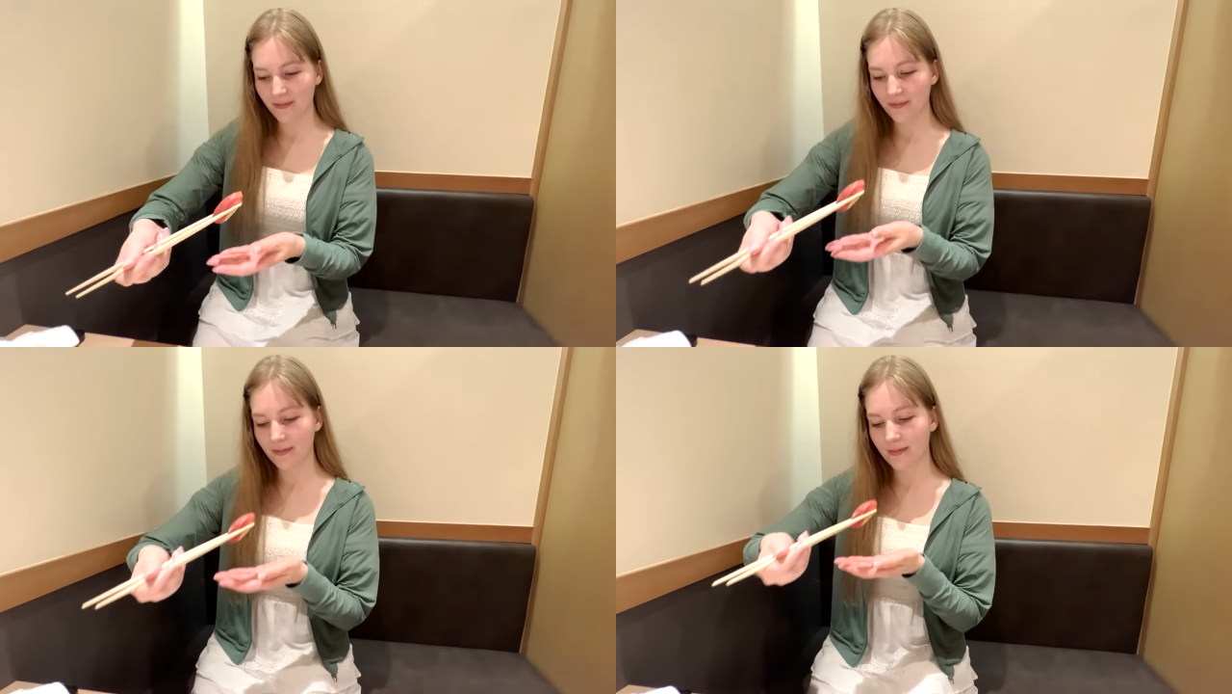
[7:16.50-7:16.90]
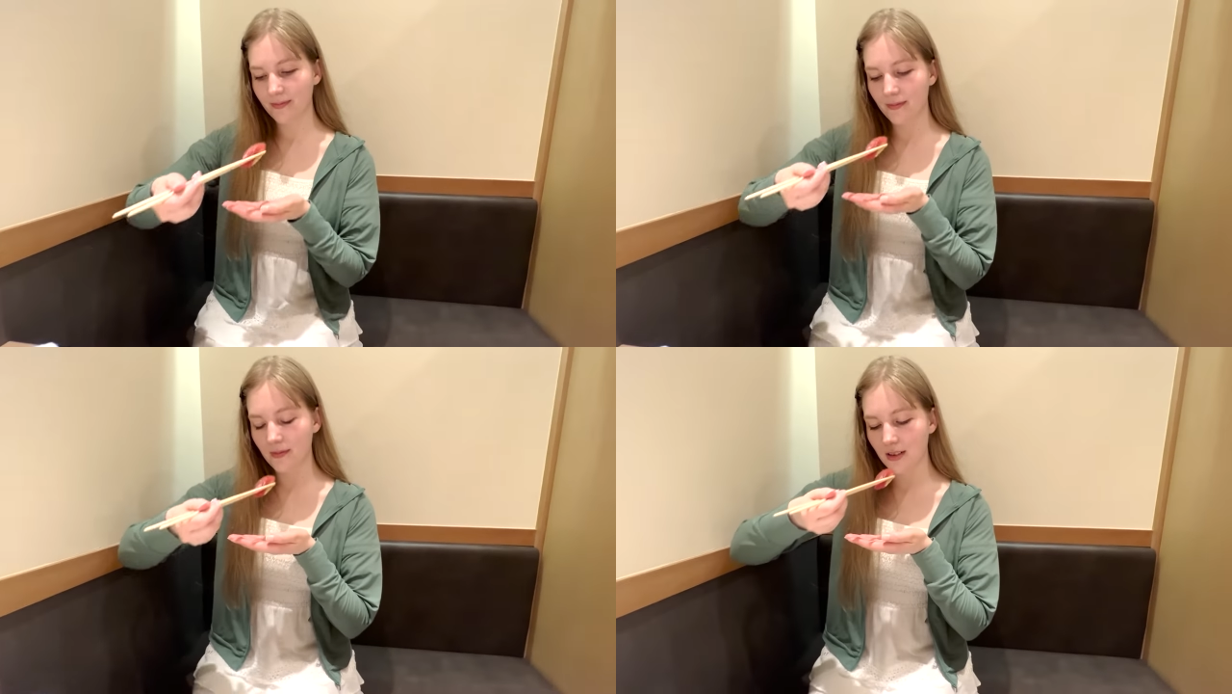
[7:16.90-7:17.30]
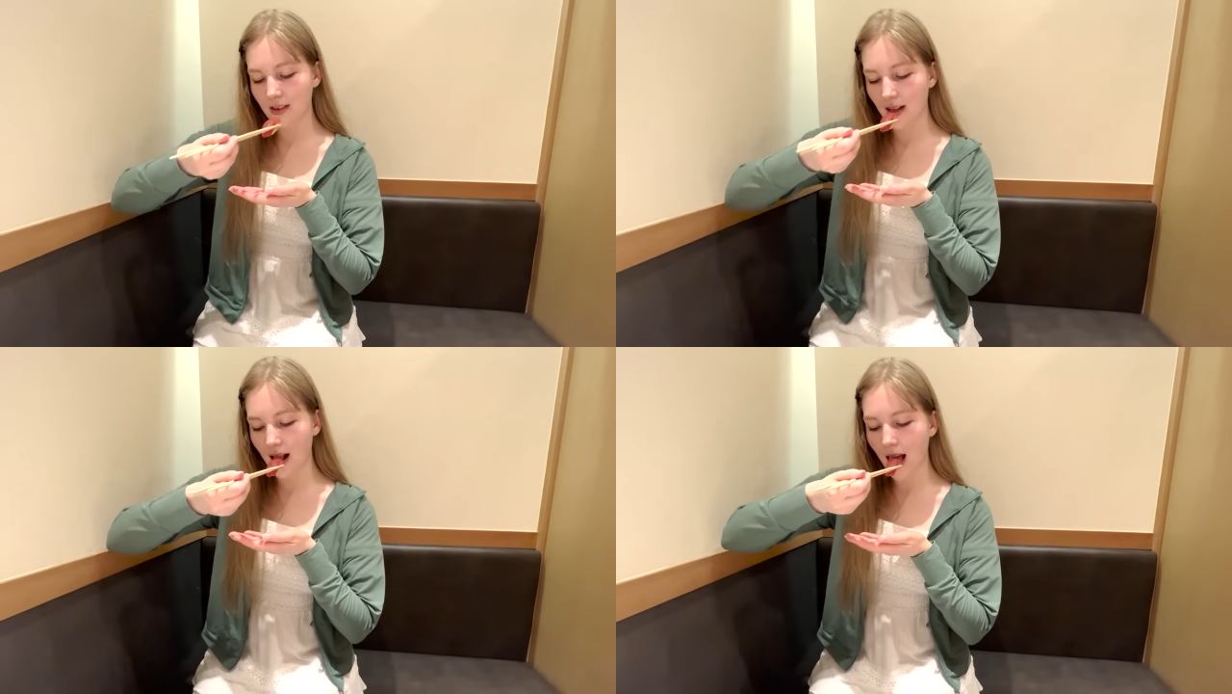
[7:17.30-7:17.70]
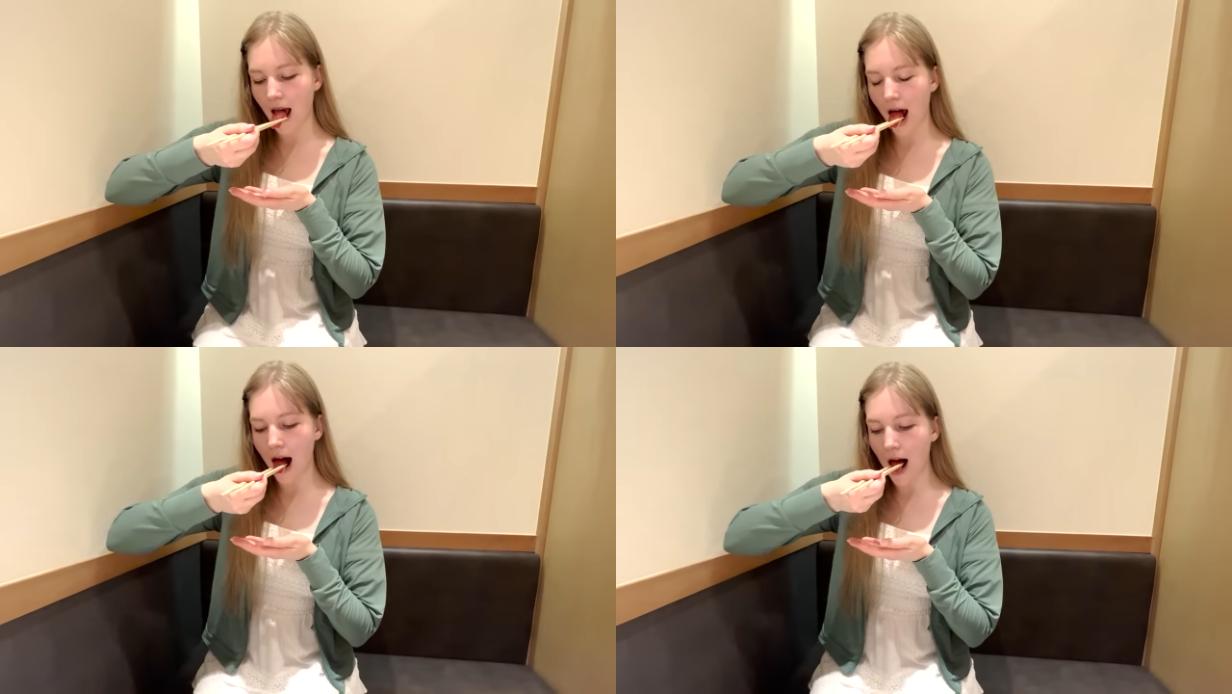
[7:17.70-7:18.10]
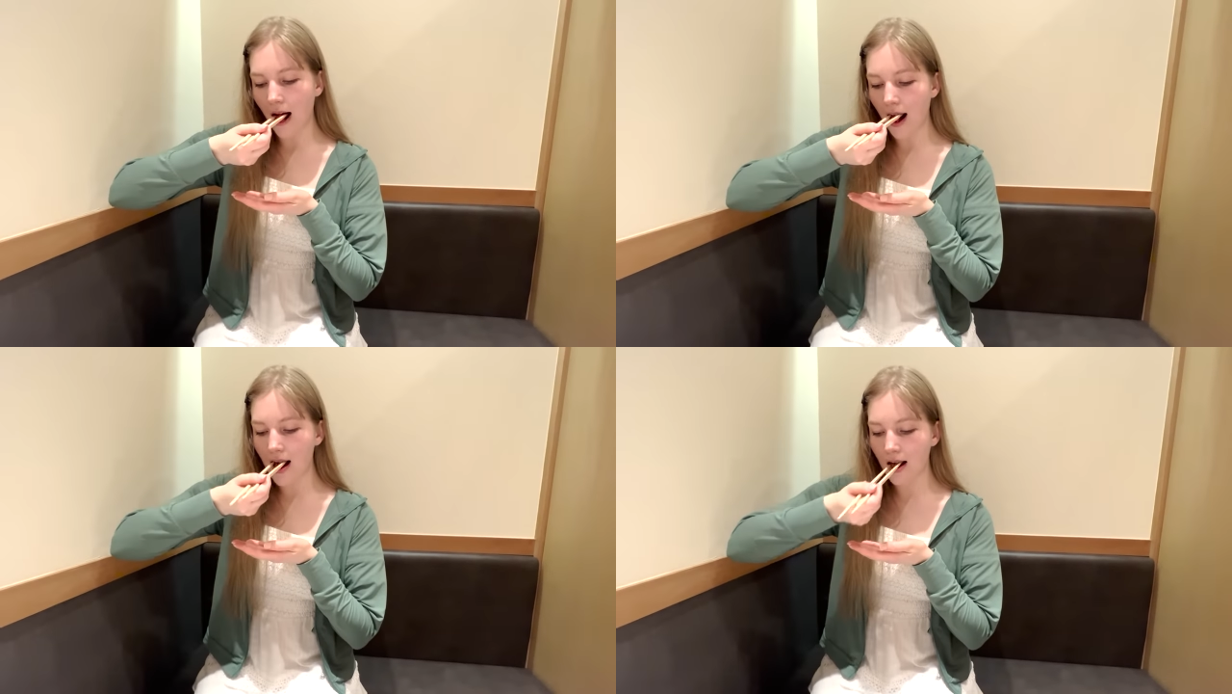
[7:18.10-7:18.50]

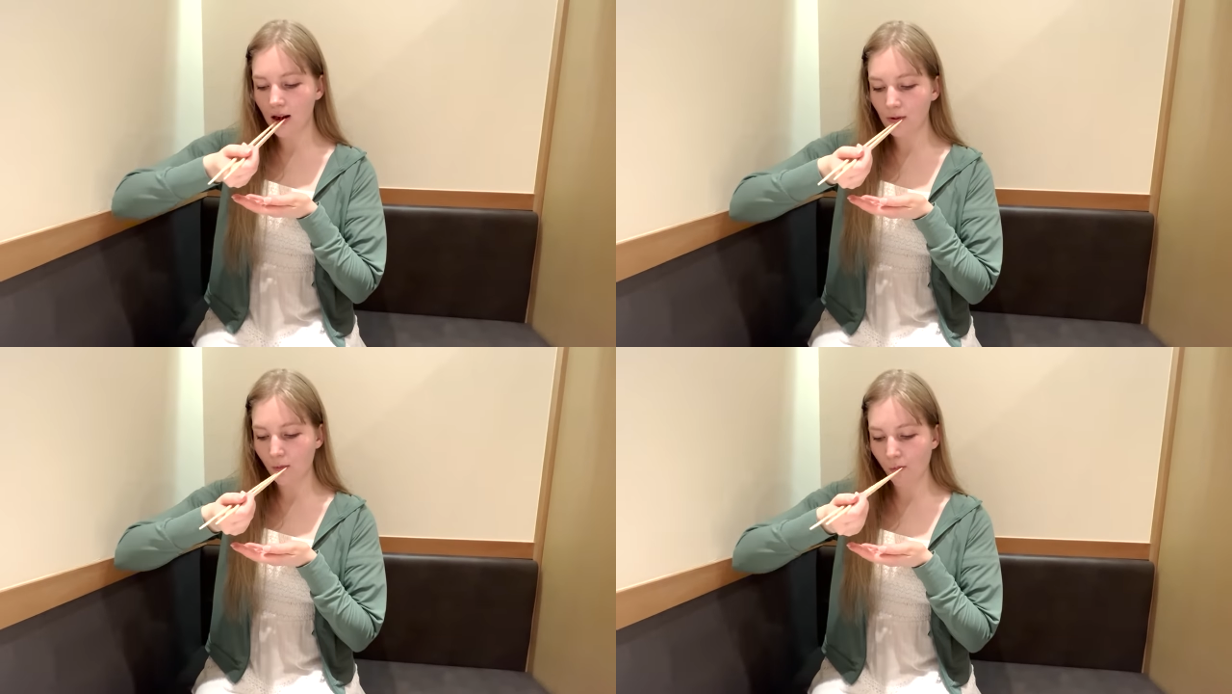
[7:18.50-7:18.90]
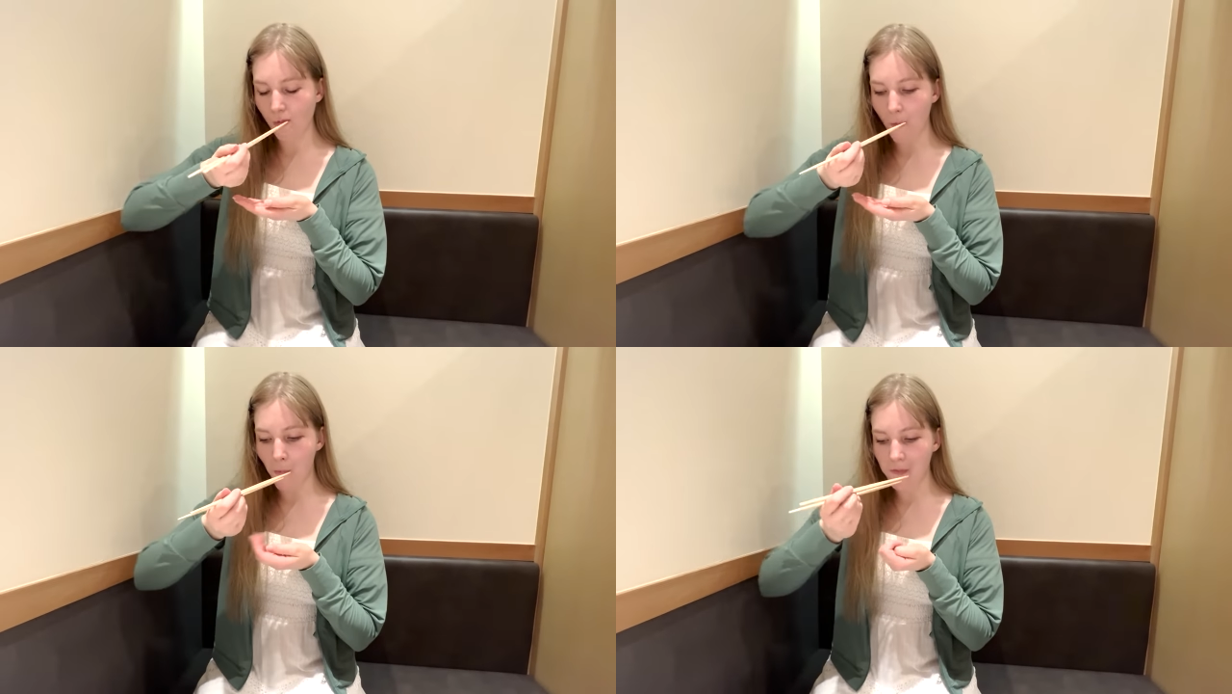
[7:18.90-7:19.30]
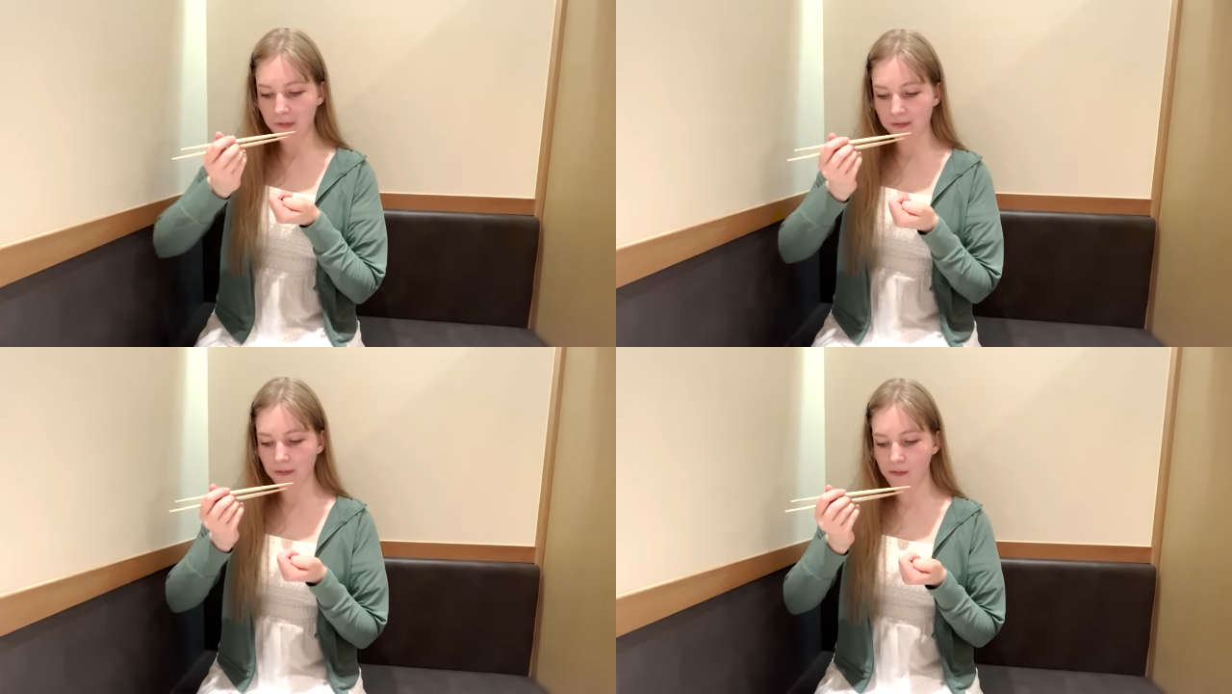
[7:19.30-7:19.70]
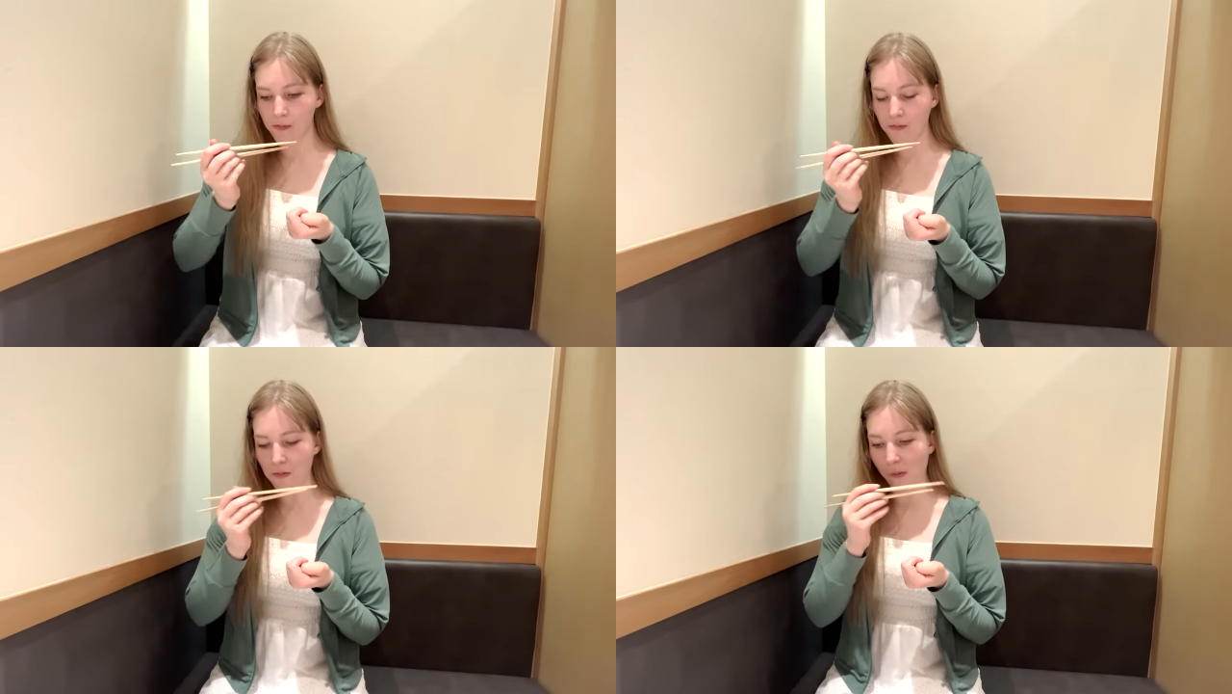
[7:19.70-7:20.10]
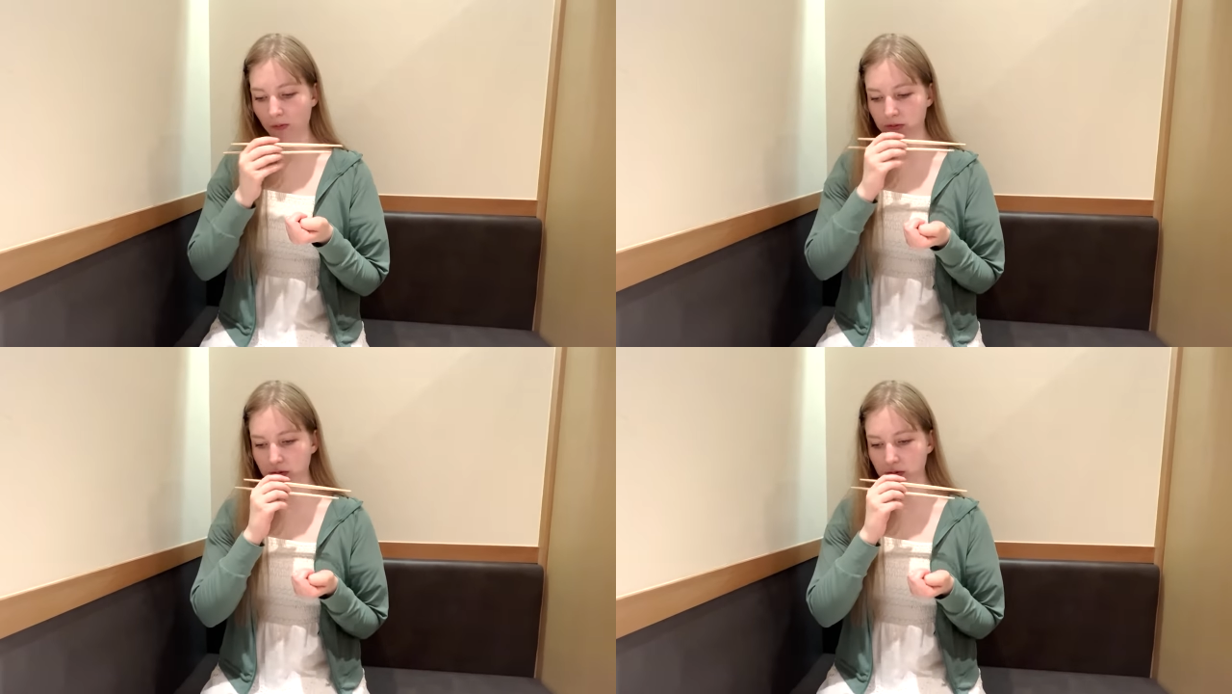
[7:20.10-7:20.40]
Nobody speaks.